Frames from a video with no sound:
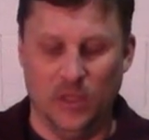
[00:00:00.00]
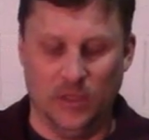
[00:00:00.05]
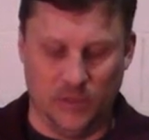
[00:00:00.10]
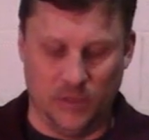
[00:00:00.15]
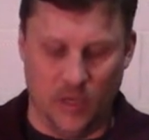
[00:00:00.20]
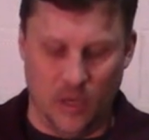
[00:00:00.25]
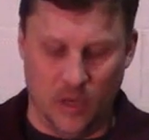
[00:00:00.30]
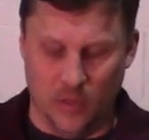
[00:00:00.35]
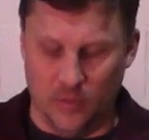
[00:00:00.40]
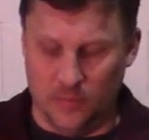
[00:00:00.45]

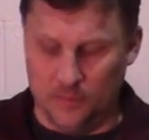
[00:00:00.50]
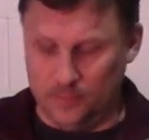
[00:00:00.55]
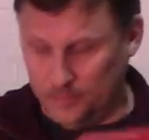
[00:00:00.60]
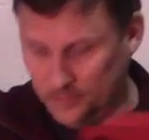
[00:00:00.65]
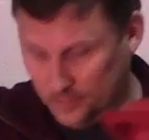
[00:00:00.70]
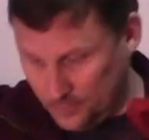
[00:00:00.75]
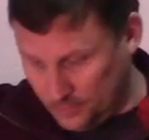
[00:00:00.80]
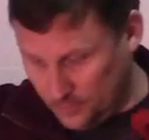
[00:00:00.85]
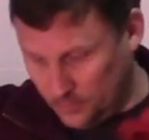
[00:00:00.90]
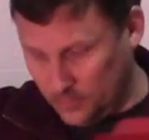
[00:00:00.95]
So
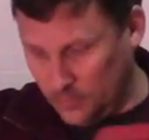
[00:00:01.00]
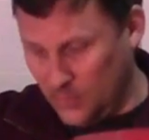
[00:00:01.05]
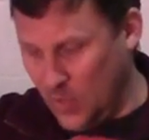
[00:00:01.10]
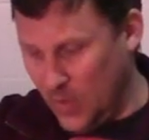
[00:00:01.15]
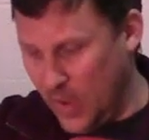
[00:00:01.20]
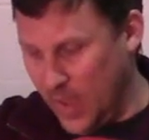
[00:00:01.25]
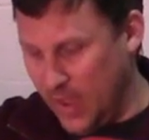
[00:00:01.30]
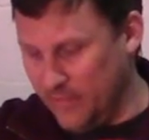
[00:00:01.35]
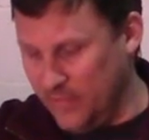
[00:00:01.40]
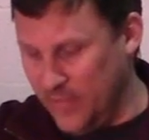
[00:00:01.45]

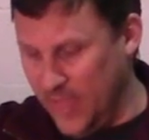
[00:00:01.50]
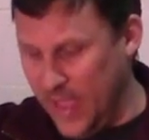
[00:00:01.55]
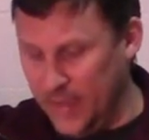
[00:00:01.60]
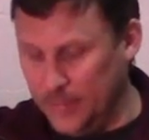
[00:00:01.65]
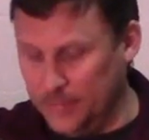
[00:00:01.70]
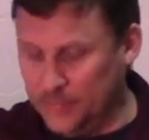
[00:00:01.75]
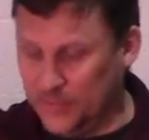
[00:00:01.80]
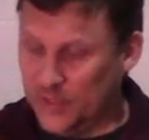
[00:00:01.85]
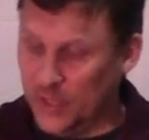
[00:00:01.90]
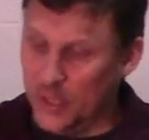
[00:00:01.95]
you have
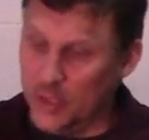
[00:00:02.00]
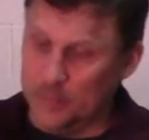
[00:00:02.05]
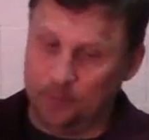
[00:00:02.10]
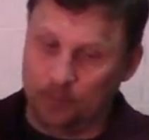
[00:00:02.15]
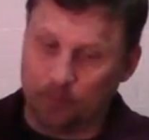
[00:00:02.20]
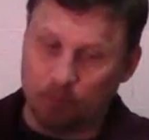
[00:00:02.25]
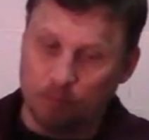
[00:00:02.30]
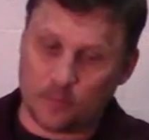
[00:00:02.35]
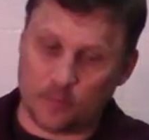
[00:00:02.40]
that. So.